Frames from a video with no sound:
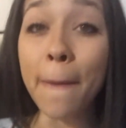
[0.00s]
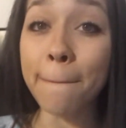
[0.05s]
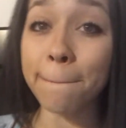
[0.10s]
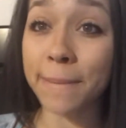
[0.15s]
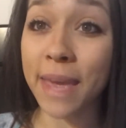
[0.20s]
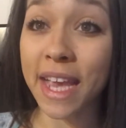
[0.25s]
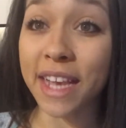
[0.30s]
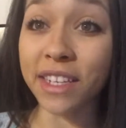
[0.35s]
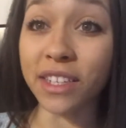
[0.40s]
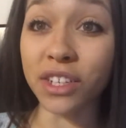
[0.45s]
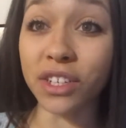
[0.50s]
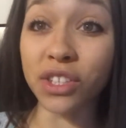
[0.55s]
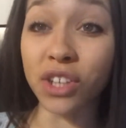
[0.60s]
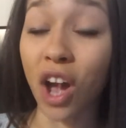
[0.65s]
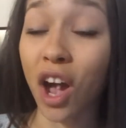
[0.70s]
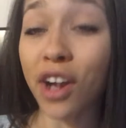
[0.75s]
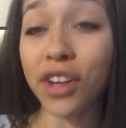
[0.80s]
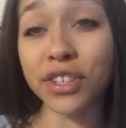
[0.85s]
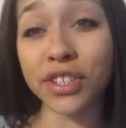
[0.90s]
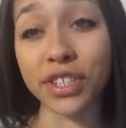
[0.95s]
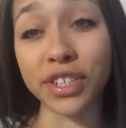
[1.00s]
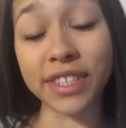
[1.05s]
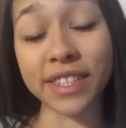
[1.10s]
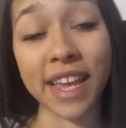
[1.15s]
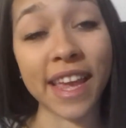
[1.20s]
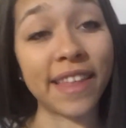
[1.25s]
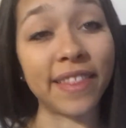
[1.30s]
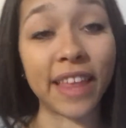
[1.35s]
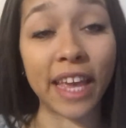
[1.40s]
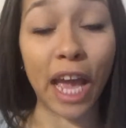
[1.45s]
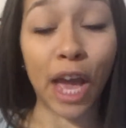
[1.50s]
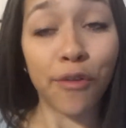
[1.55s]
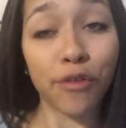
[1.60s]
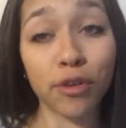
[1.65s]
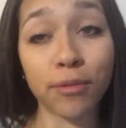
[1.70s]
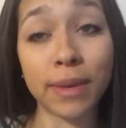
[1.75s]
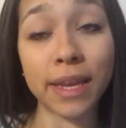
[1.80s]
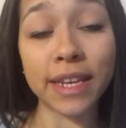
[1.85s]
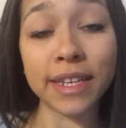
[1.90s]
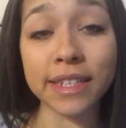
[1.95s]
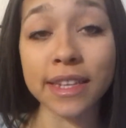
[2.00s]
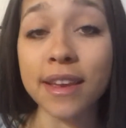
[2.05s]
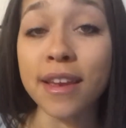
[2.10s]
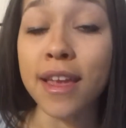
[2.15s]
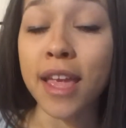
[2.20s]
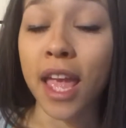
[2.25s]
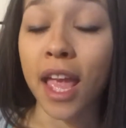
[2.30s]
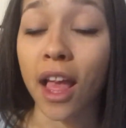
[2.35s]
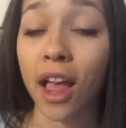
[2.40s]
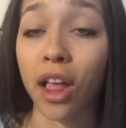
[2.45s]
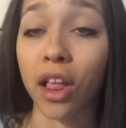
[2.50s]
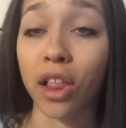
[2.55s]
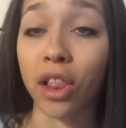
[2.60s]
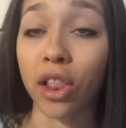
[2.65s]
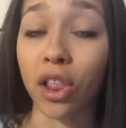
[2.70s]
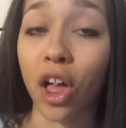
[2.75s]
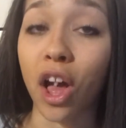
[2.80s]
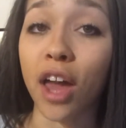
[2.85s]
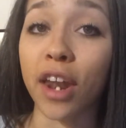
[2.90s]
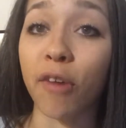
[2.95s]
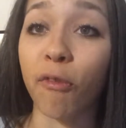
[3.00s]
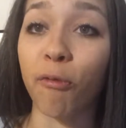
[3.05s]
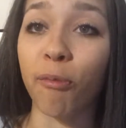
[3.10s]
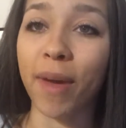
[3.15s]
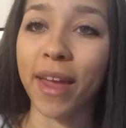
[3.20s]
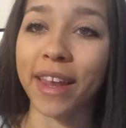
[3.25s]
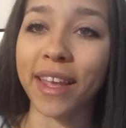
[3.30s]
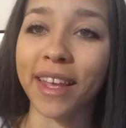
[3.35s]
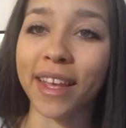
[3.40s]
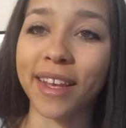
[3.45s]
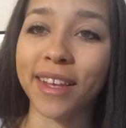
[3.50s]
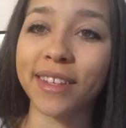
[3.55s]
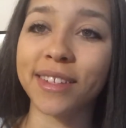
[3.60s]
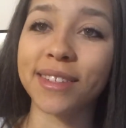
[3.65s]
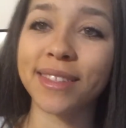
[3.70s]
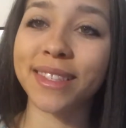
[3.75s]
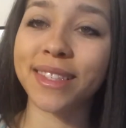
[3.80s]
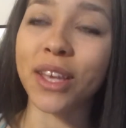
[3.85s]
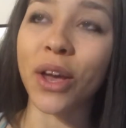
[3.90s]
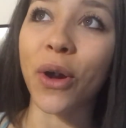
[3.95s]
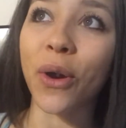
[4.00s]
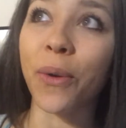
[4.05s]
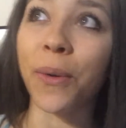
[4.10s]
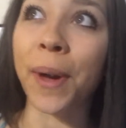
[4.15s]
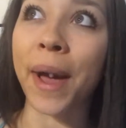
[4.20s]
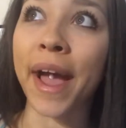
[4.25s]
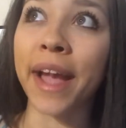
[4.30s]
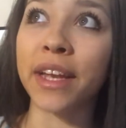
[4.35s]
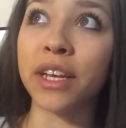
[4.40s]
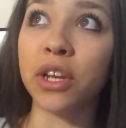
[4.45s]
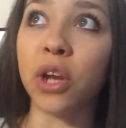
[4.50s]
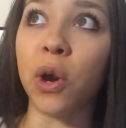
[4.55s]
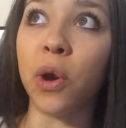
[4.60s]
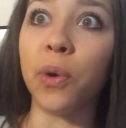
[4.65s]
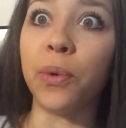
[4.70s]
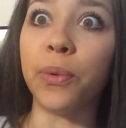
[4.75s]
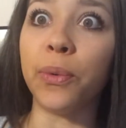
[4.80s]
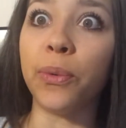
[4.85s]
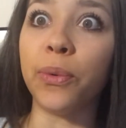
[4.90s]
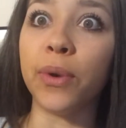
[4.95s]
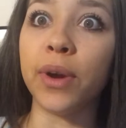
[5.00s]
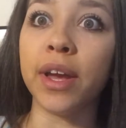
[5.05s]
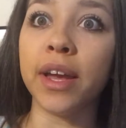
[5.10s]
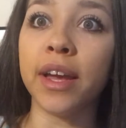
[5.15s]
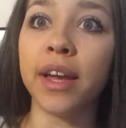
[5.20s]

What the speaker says: make doctors and the government a lot of money. So I know